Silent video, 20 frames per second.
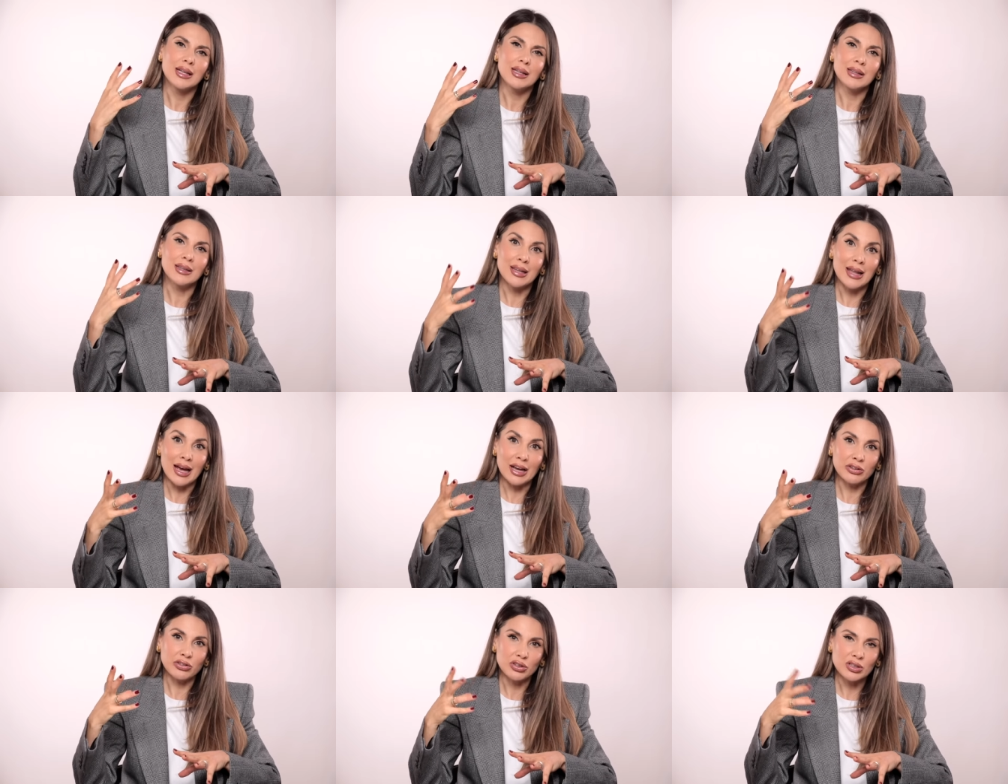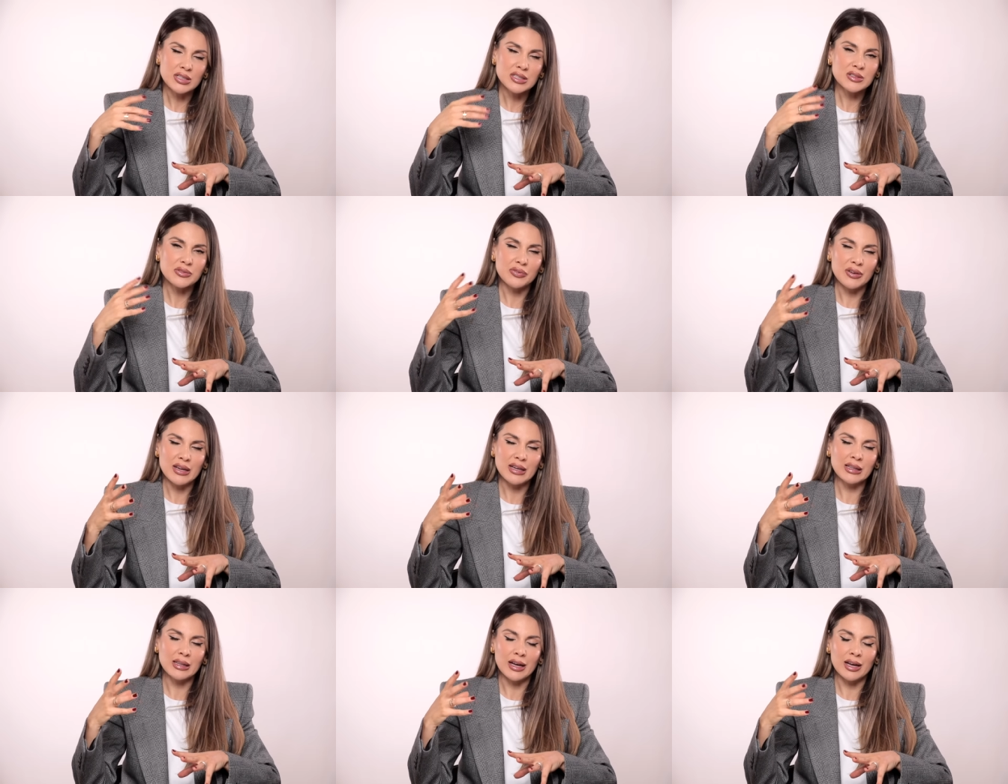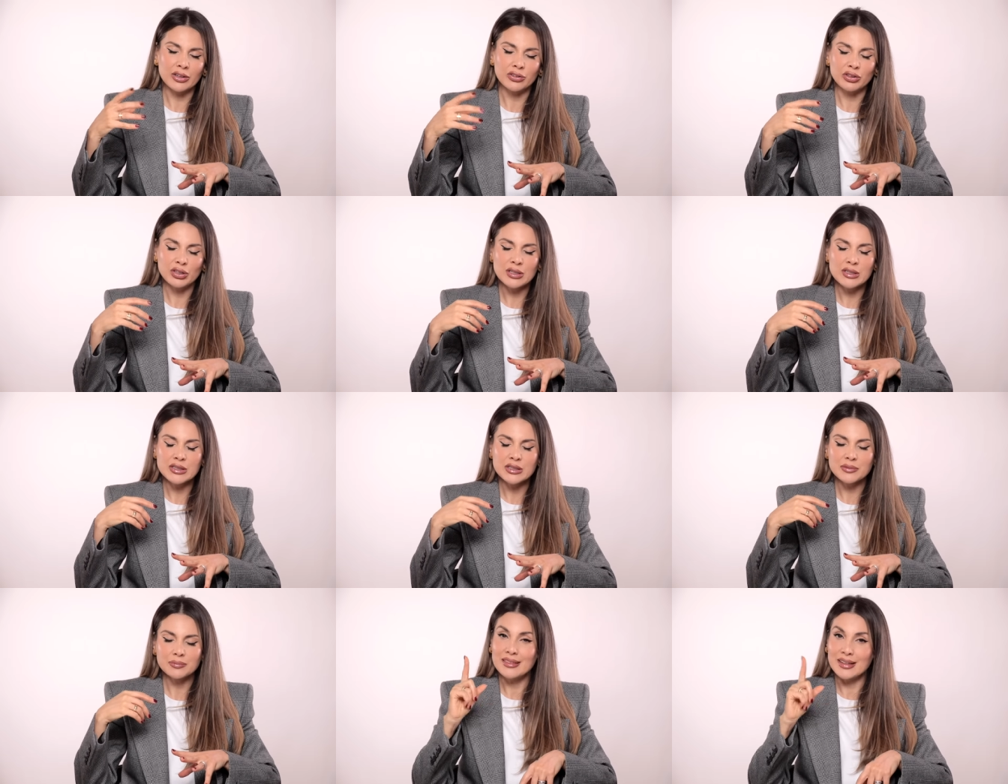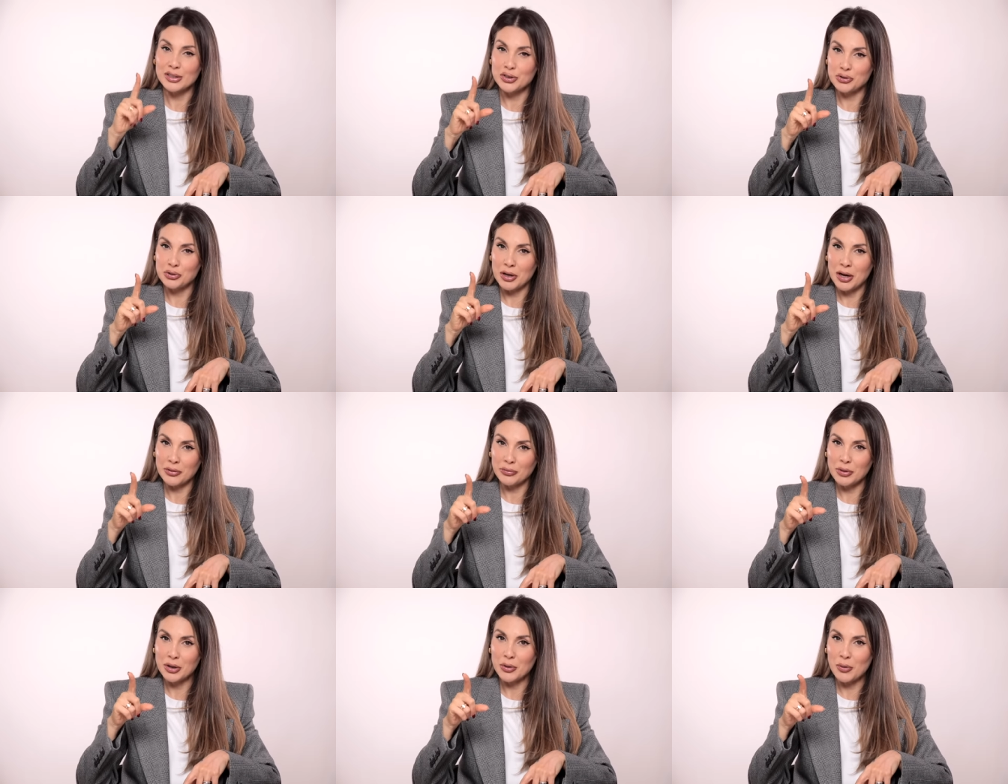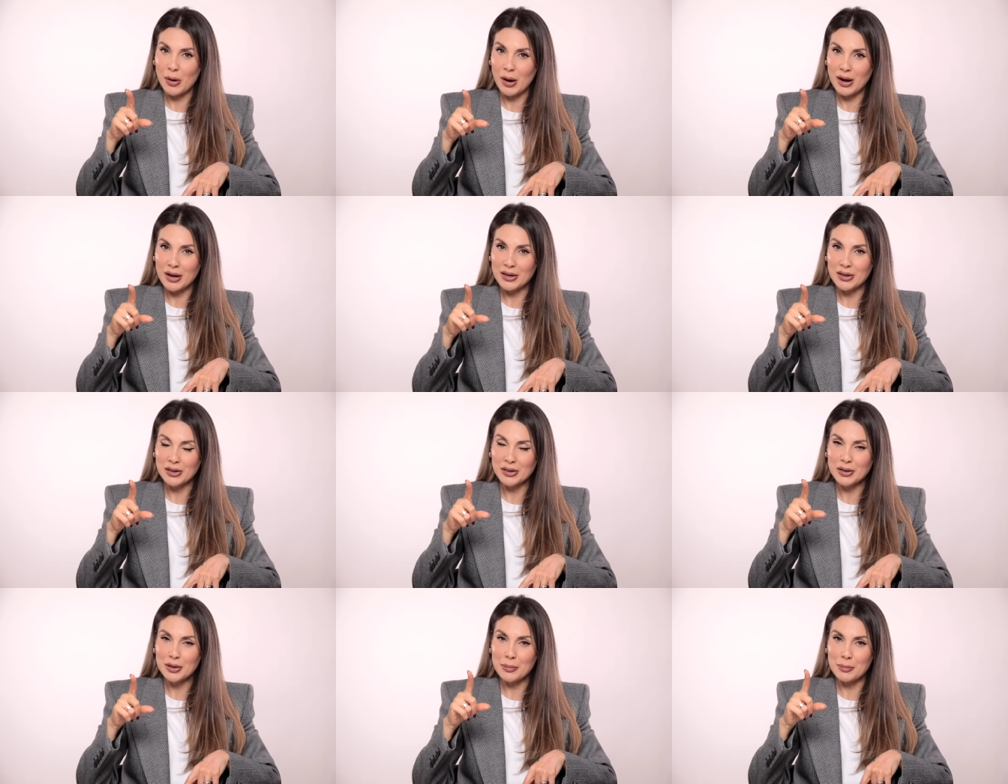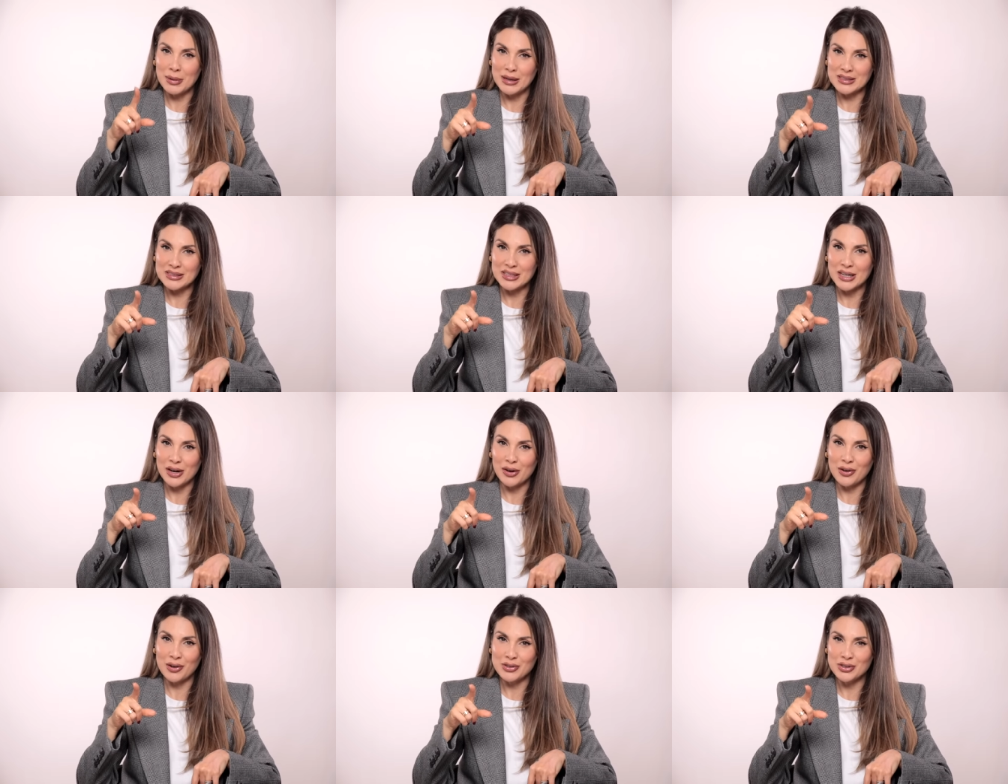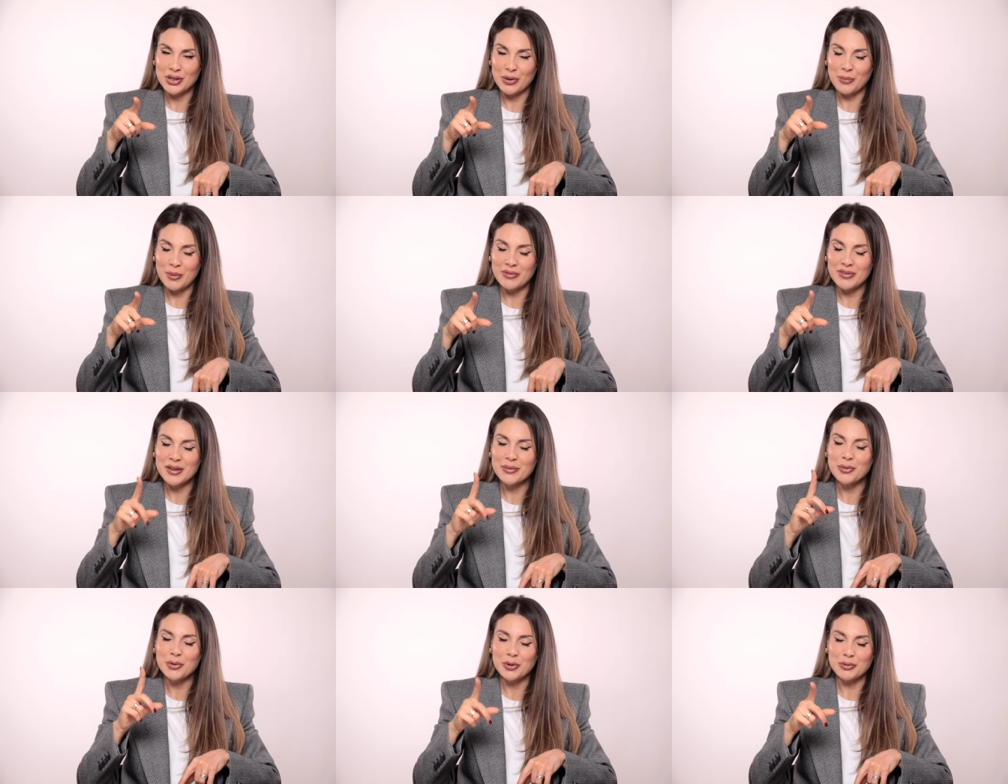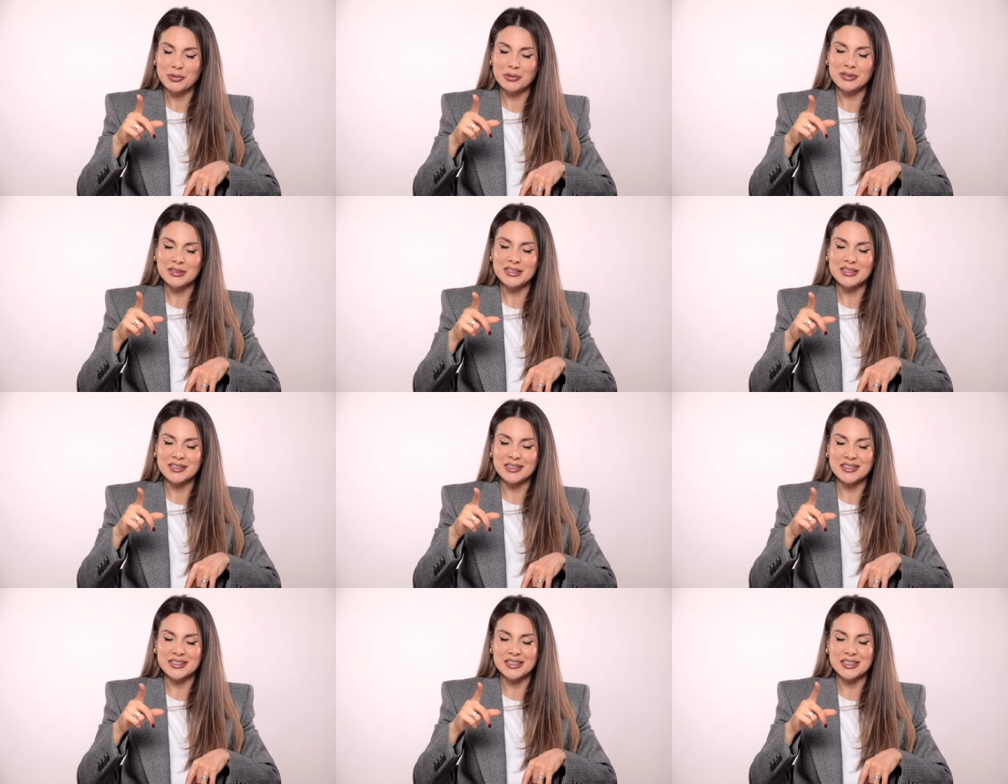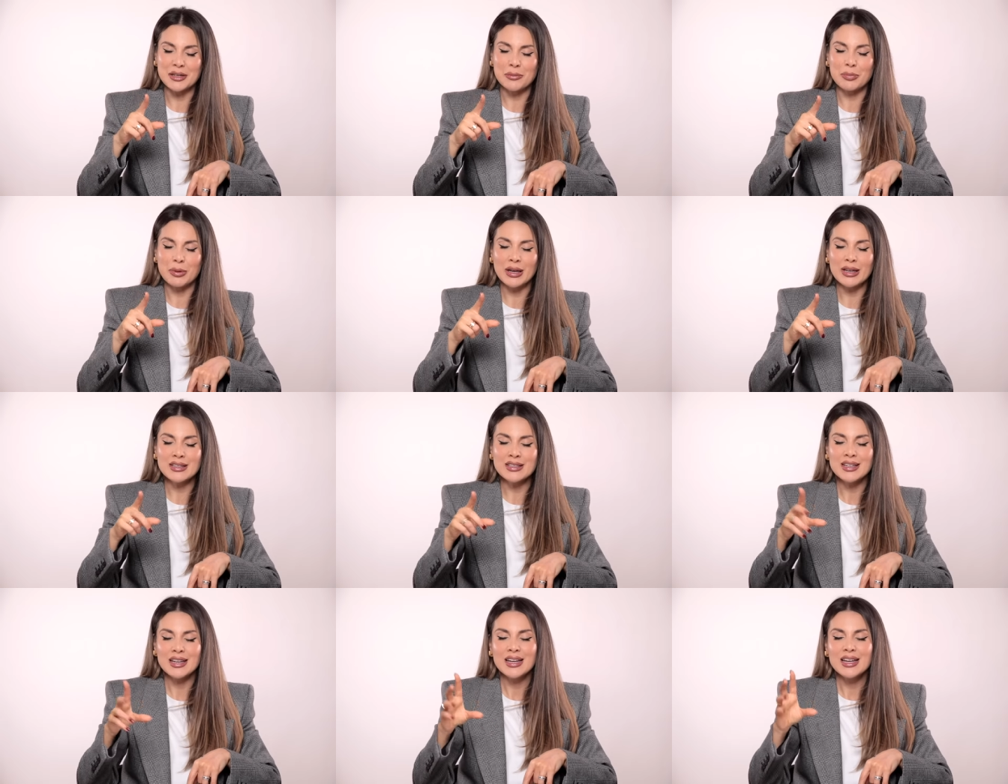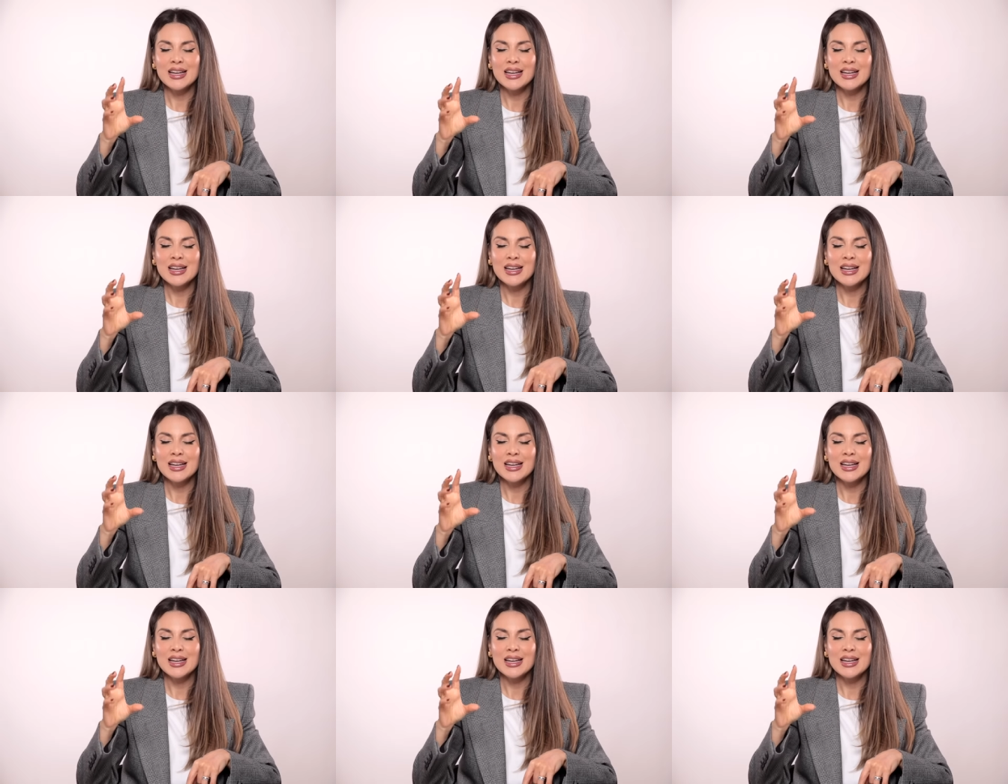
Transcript: lashes, fake lashes that do not require mascara on top of them. We will discuss in a bit.